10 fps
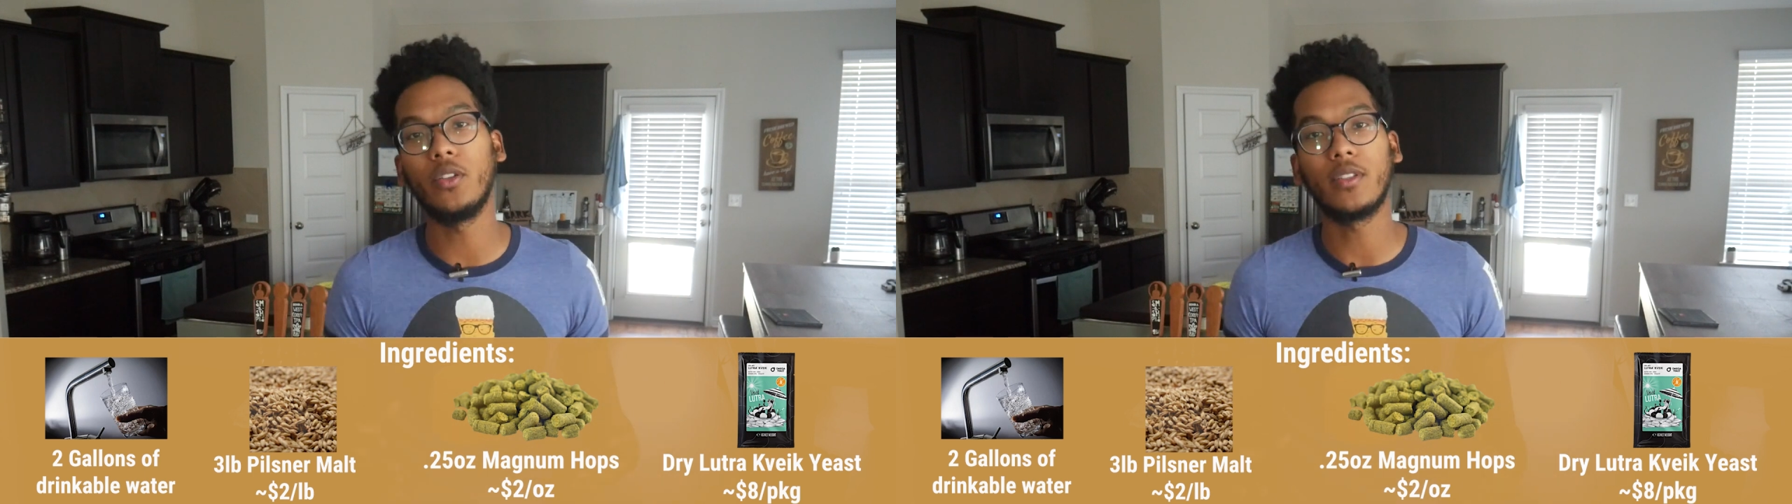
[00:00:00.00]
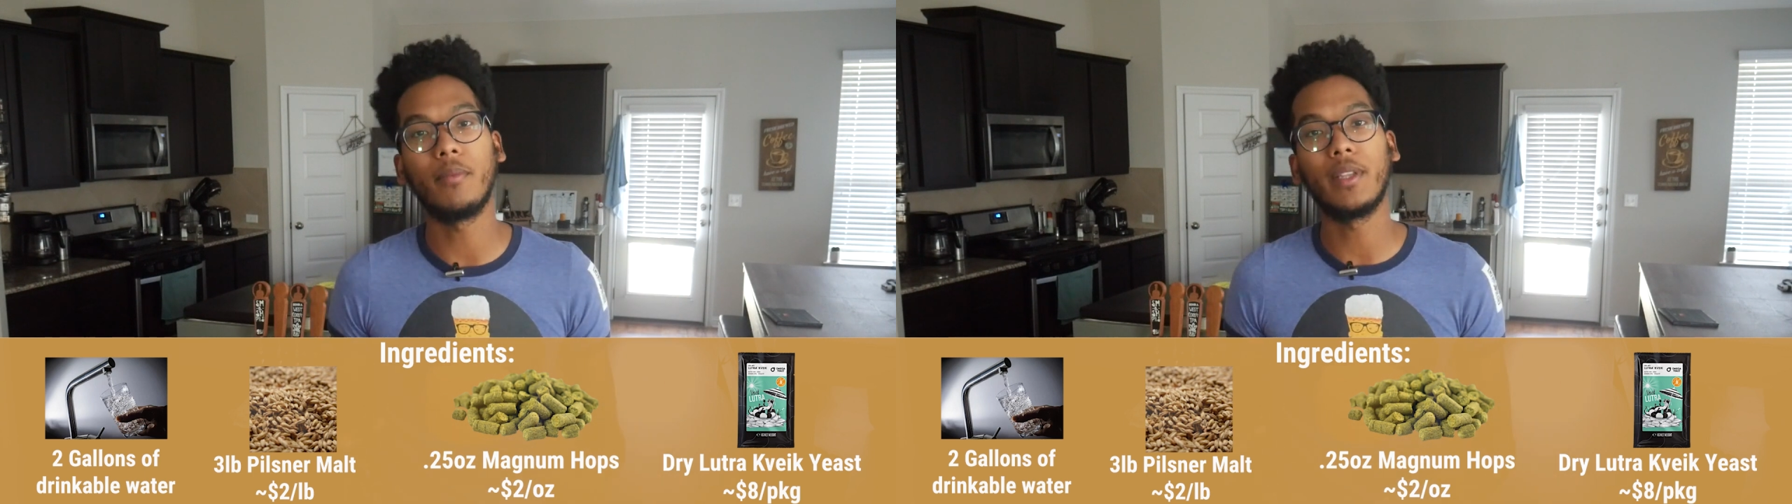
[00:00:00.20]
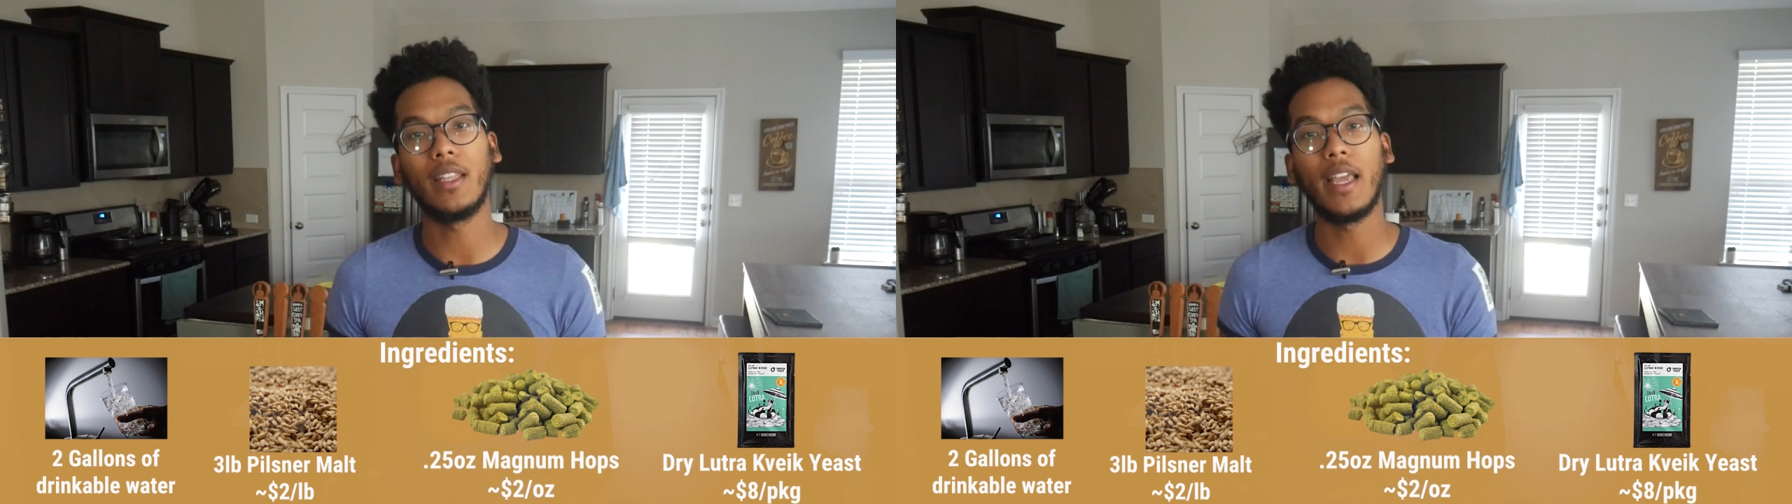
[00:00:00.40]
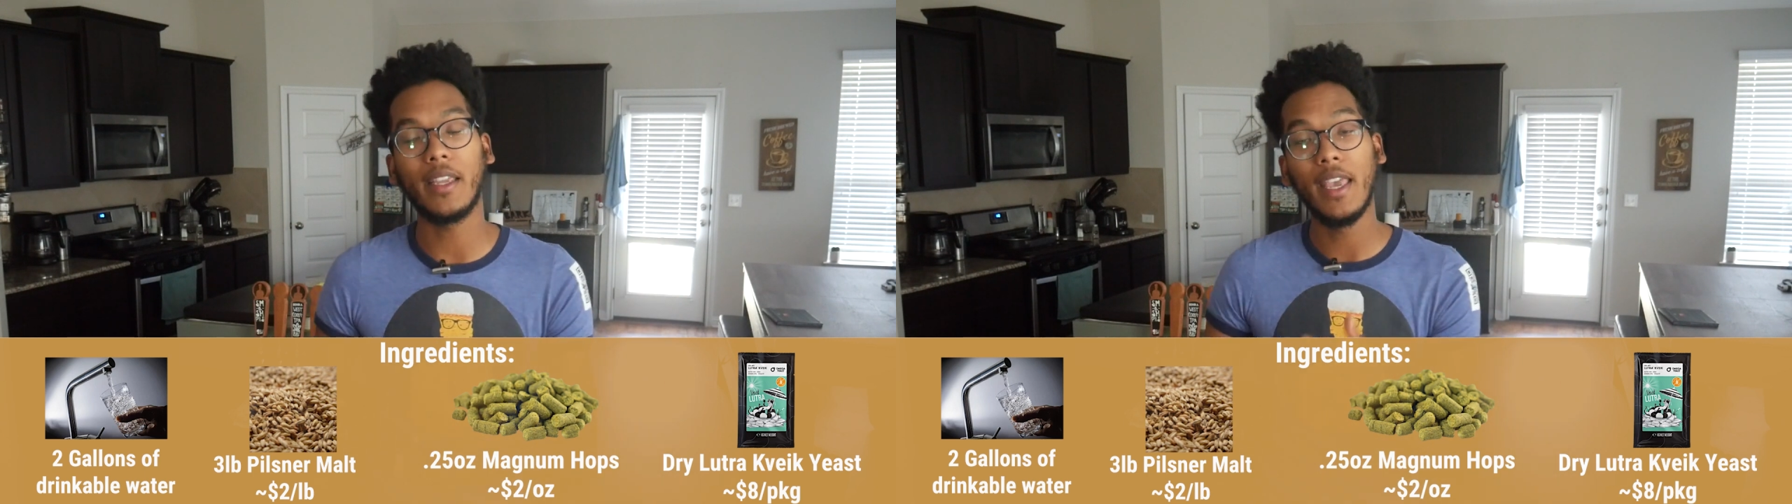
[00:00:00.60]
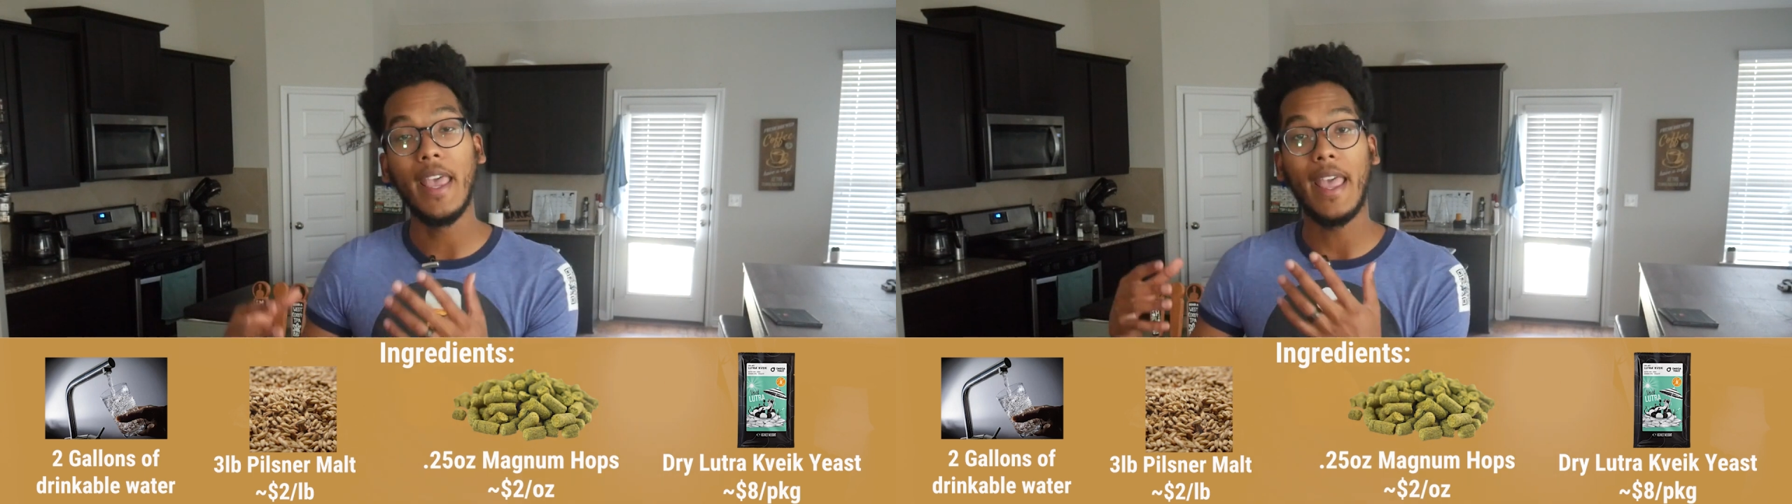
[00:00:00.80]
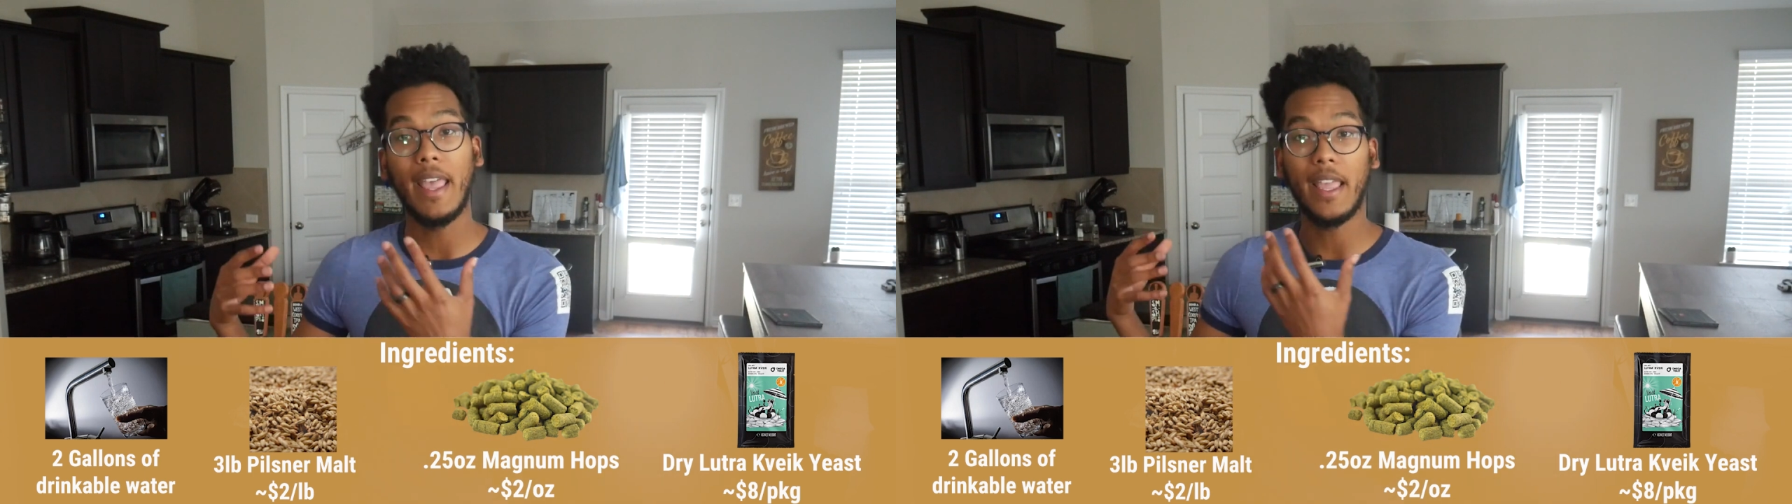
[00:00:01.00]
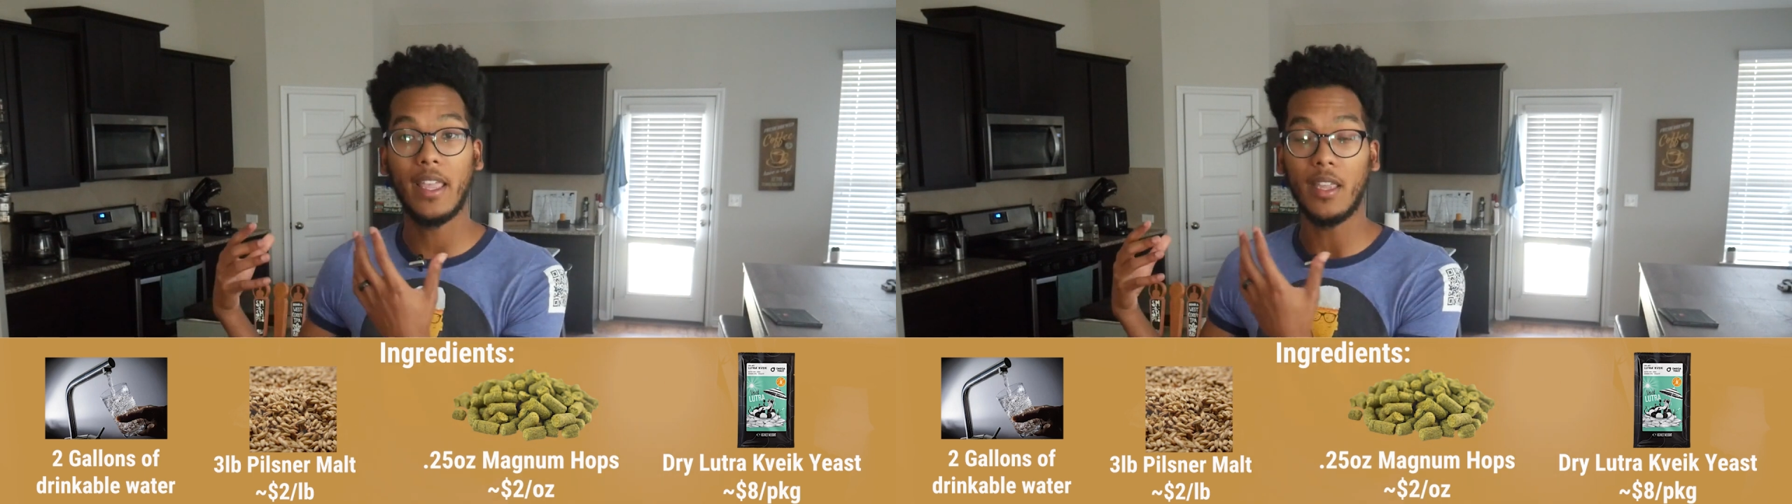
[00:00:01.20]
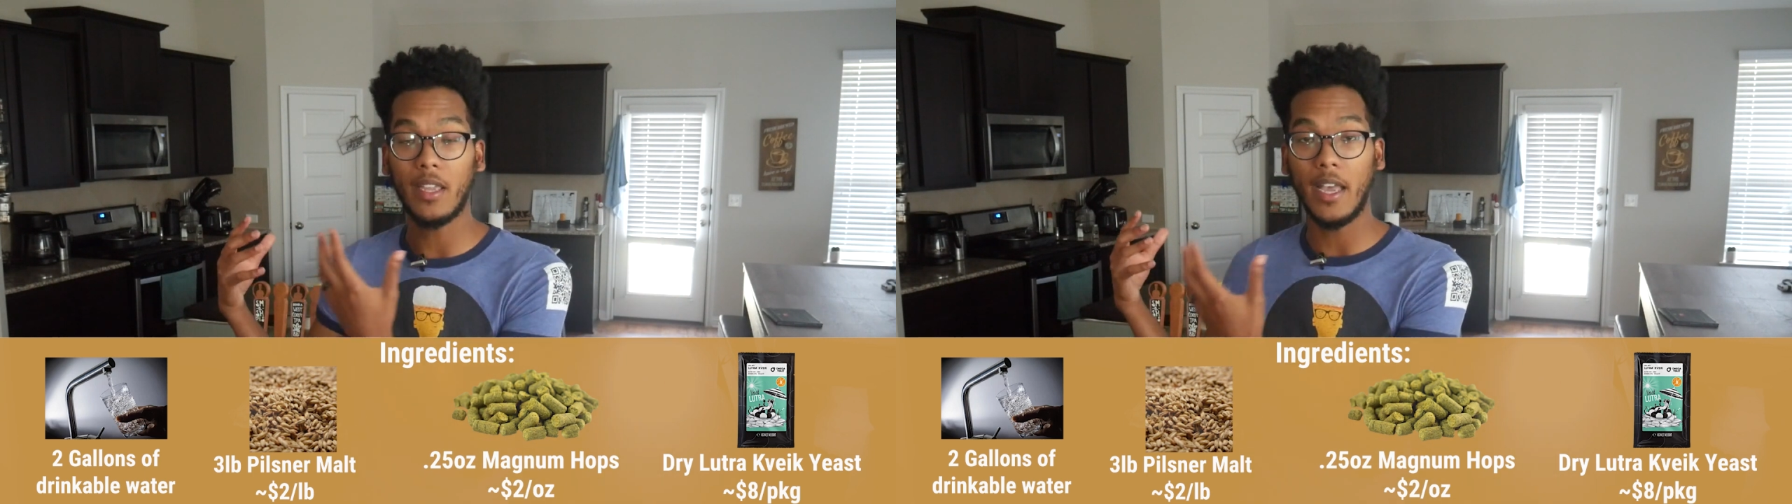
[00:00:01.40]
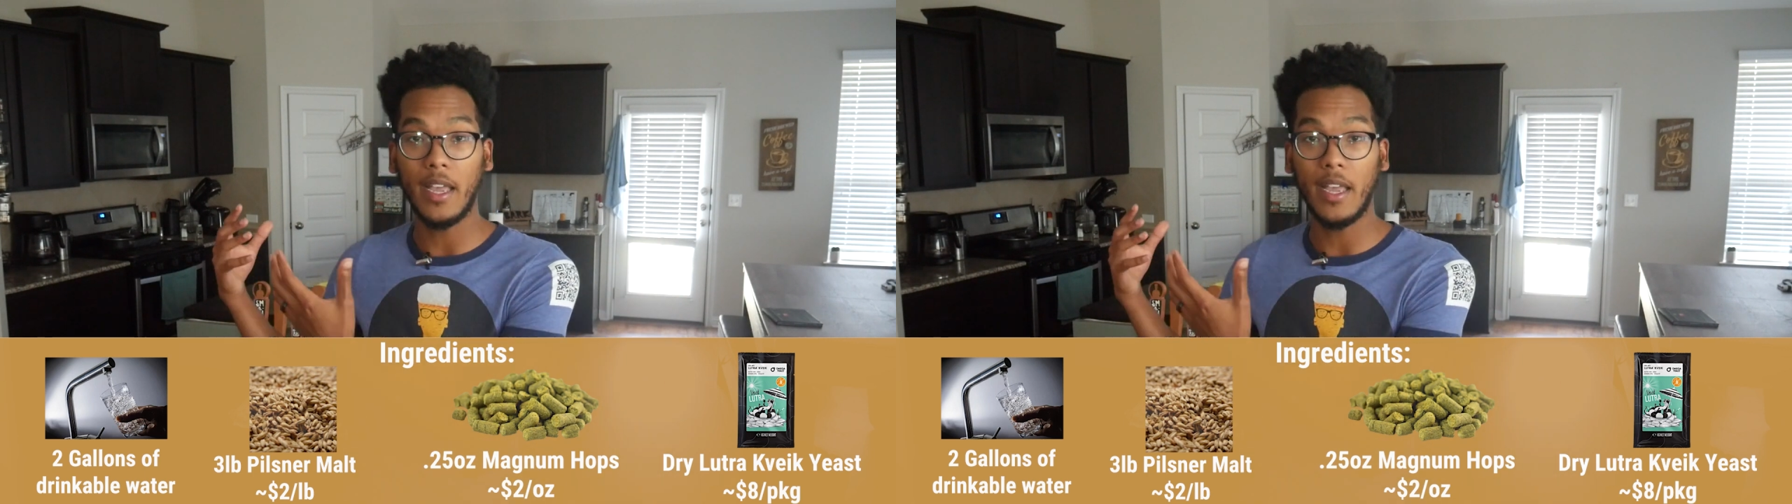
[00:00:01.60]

to do something like an